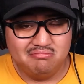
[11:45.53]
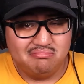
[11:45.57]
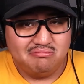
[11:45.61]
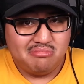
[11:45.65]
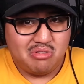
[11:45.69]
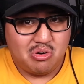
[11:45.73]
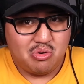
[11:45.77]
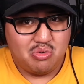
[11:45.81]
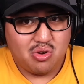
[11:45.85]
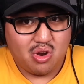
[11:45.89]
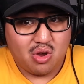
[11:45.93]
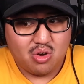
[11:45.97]

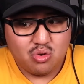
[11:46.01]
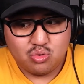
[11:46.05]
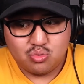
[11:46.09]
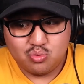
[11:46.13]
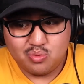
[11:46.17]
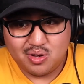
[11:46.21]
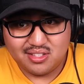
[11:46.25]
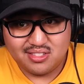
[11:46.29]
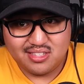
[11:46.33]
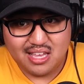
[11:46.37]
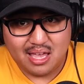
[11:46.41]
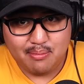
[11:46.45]
who knows
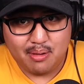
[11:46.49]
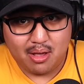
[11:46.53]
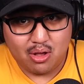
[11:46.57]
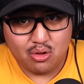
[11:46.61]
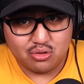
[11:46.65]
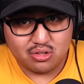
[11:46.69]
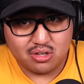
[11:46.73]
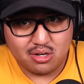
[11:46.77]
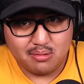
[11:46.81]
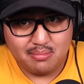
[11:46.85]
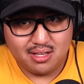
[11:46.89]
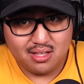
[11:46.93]
what Sam Howell
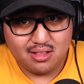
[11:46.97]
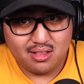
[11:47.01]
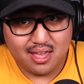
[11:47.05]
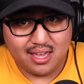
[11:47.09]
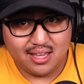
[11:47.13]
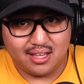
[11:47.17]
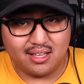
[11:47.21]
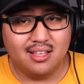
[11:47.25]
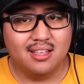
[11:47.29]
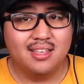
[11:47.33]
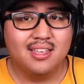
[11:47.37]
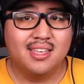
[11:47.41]
is going to be
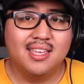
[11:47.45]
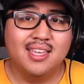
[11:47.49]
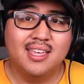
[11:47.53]
like.